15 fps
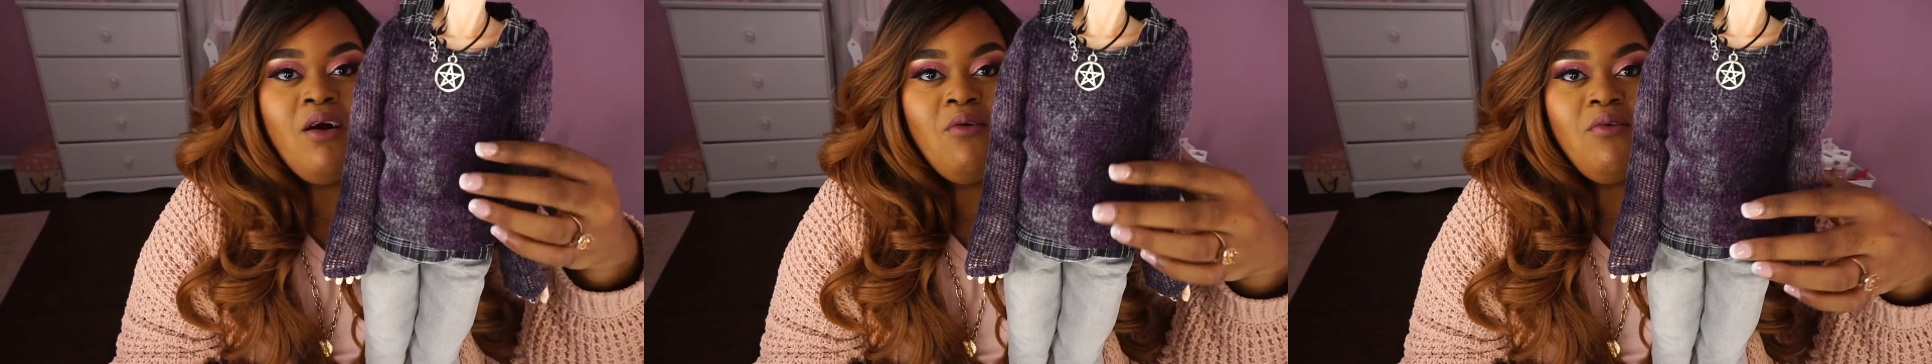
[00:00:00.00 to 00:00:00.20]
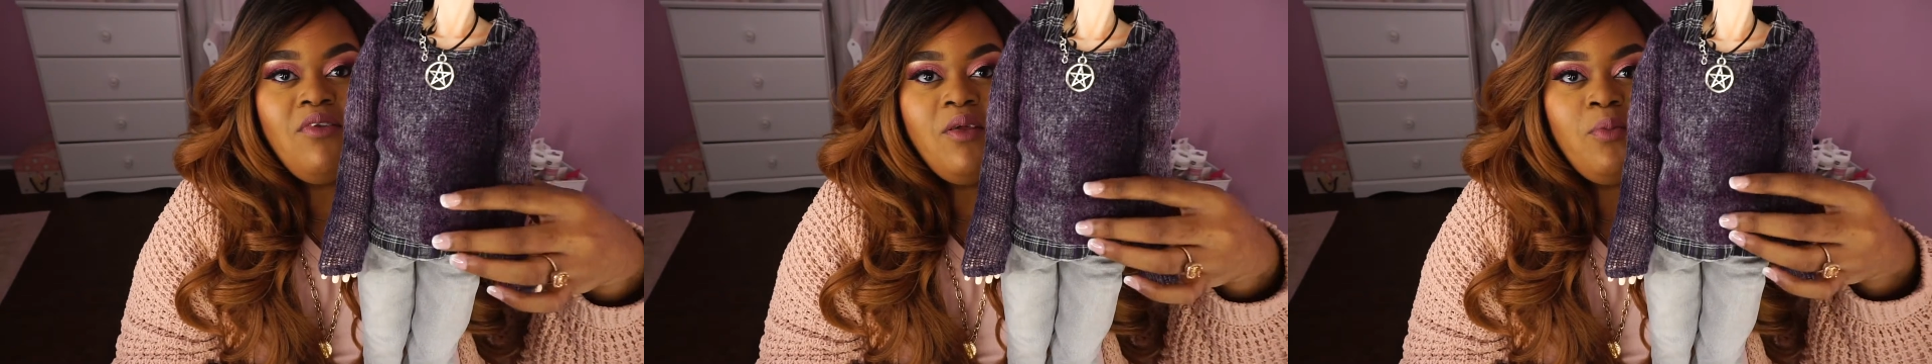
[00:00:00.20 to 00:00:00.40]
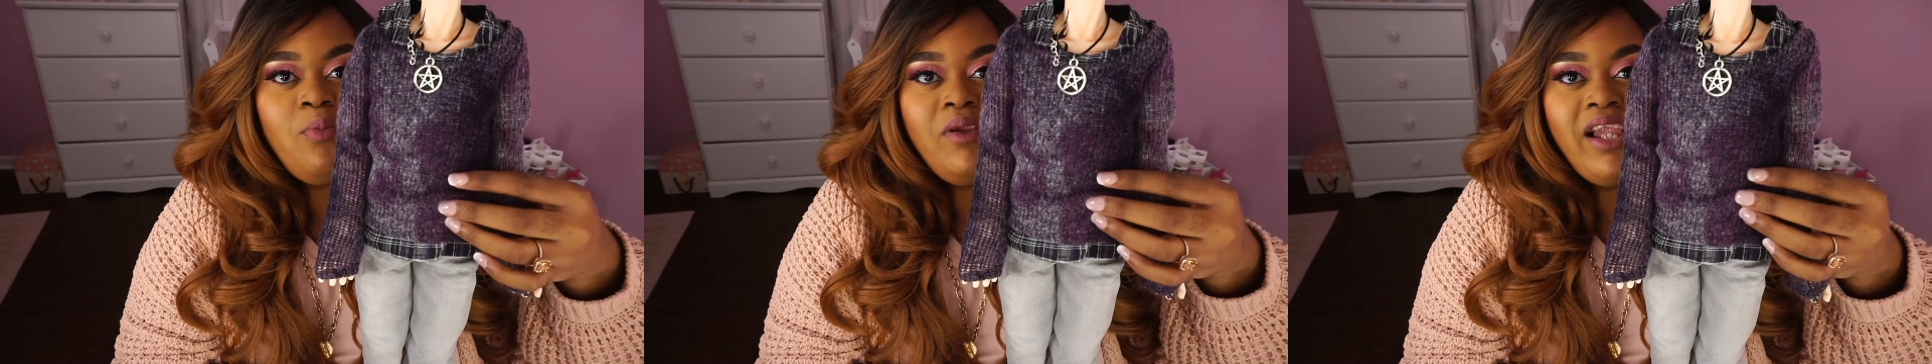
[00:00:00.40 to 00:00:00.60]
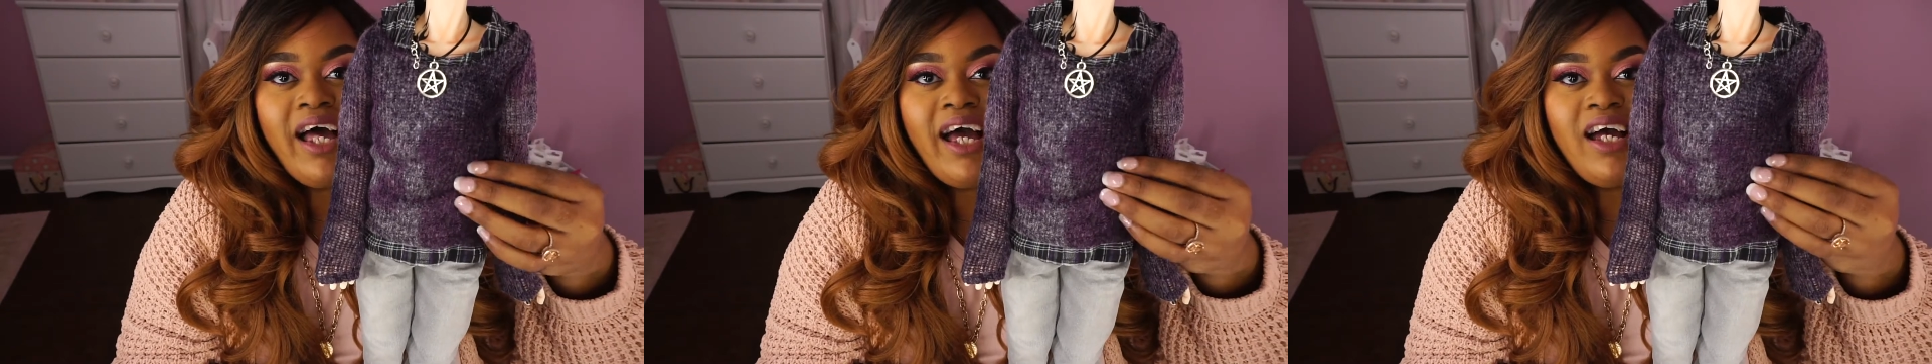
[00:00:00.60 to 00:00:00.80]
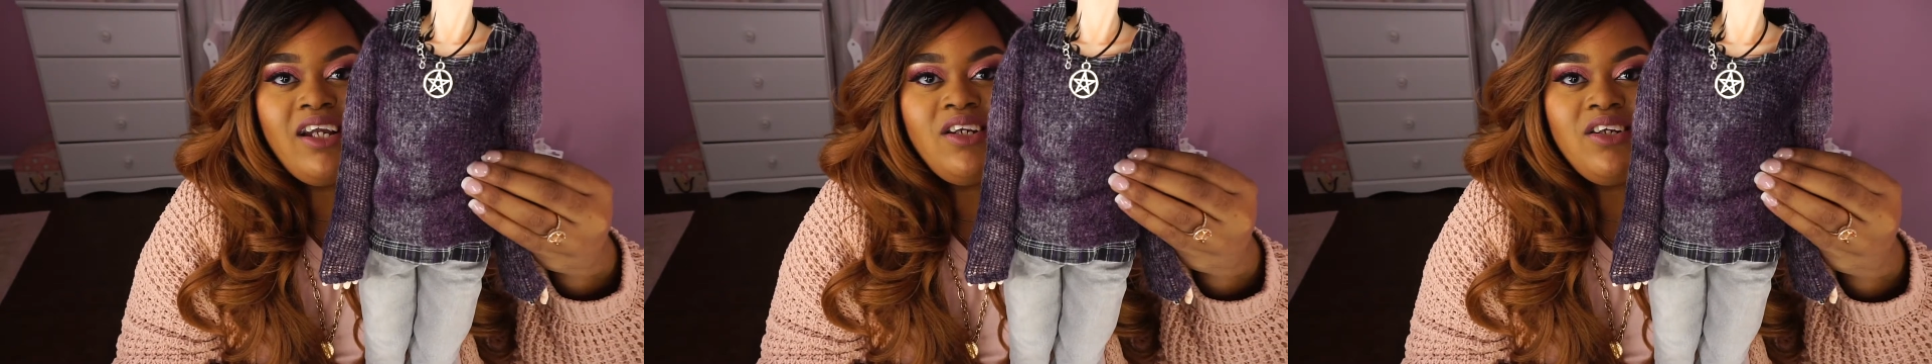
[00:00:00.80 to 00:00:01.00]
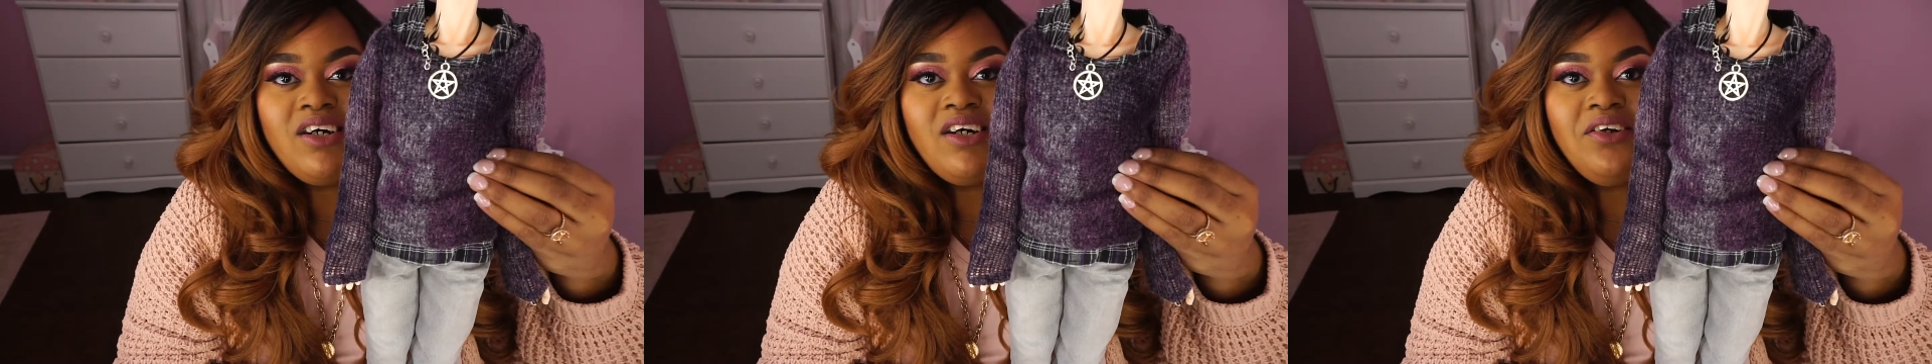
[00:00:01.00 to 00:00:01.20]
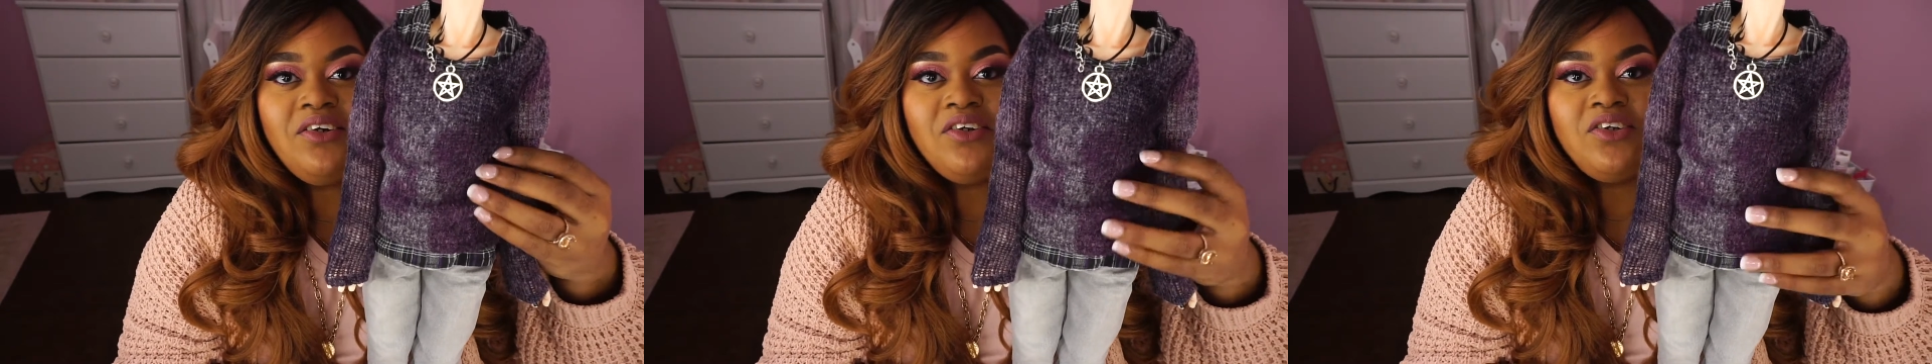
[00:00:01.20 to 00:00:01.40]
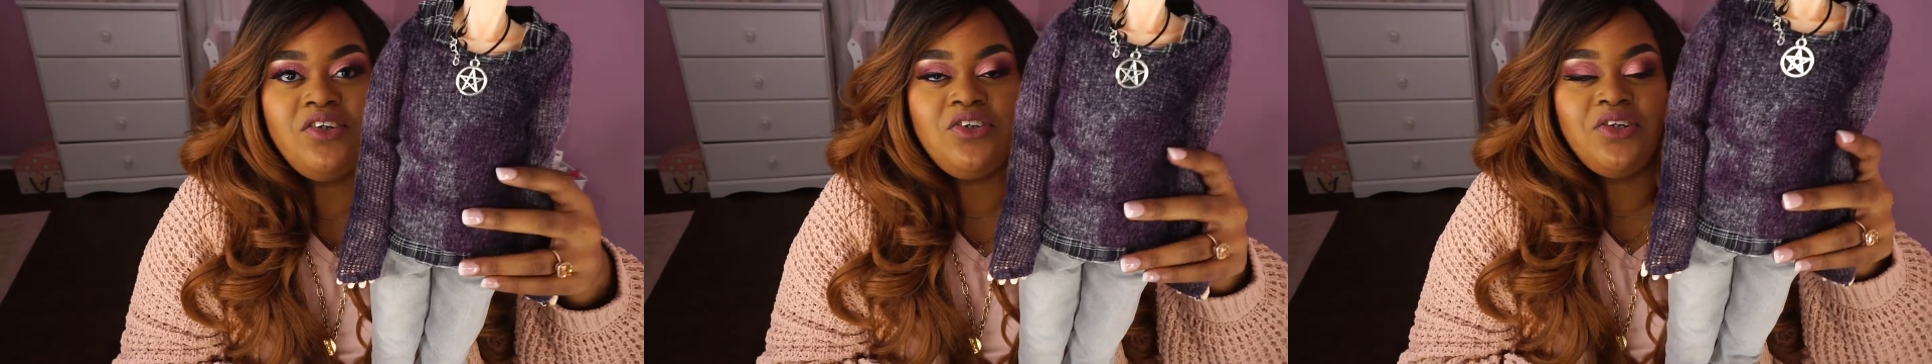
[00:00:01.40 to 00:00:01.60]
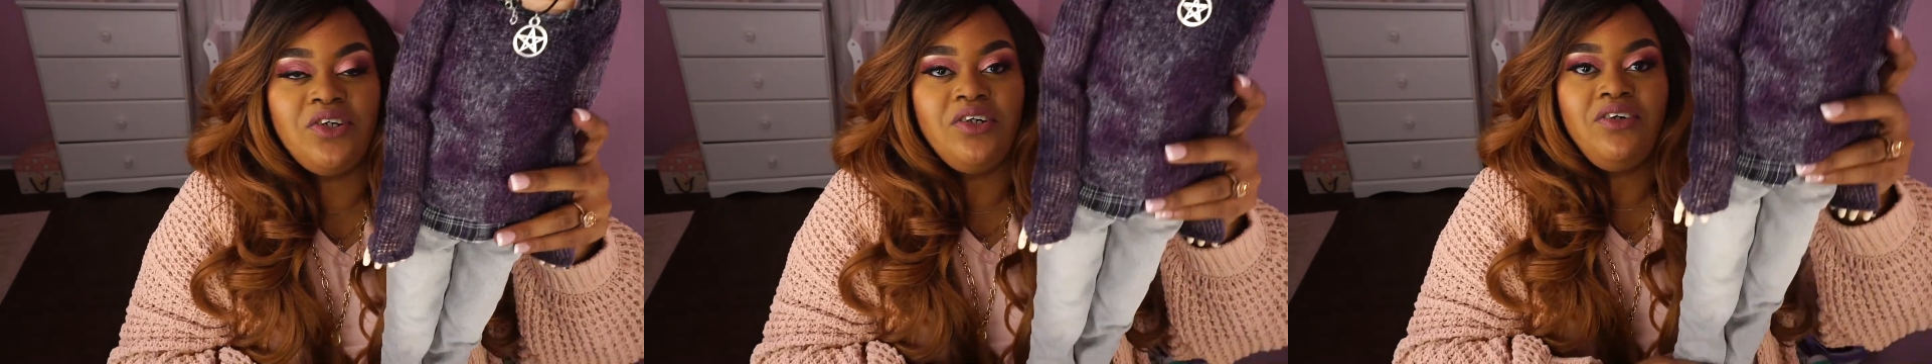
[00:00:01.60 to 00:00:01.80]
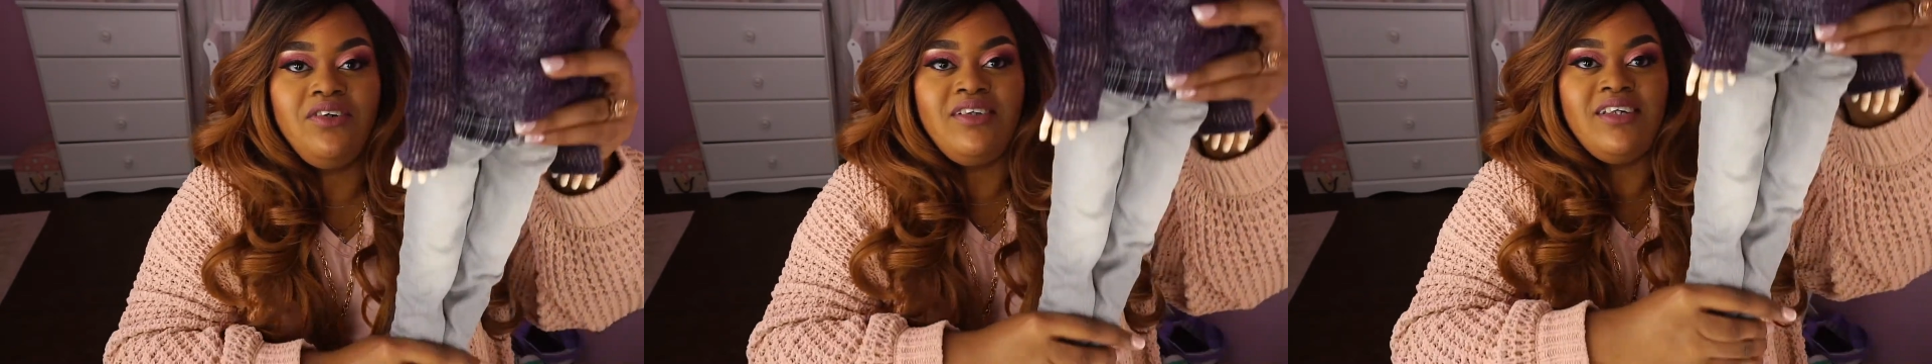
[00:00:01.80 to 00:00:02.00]
with a plaid
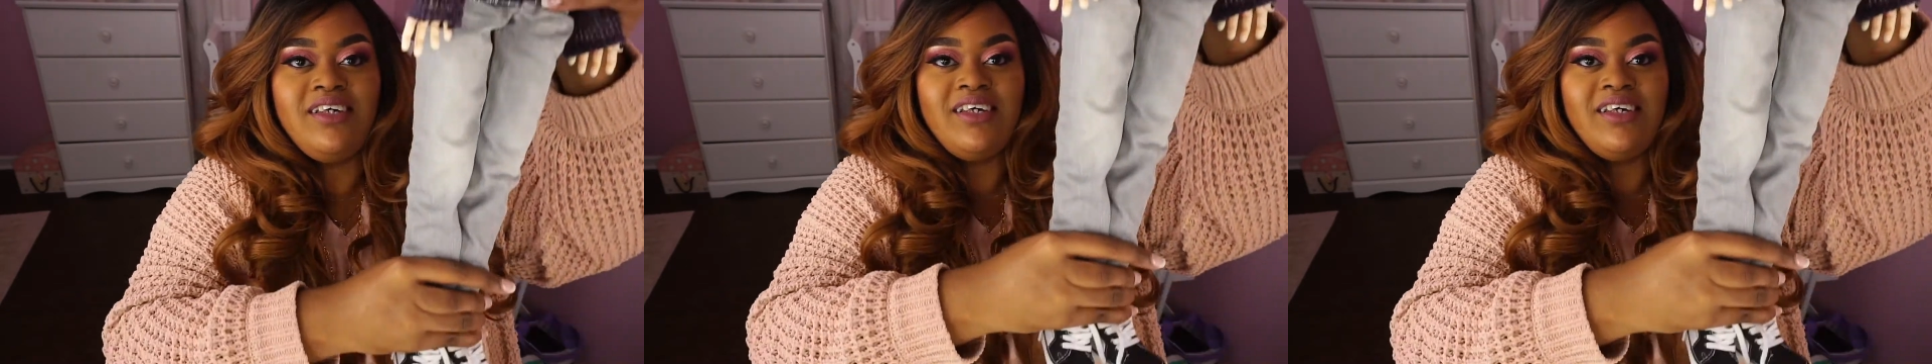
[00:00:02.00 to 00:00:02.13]
undershirt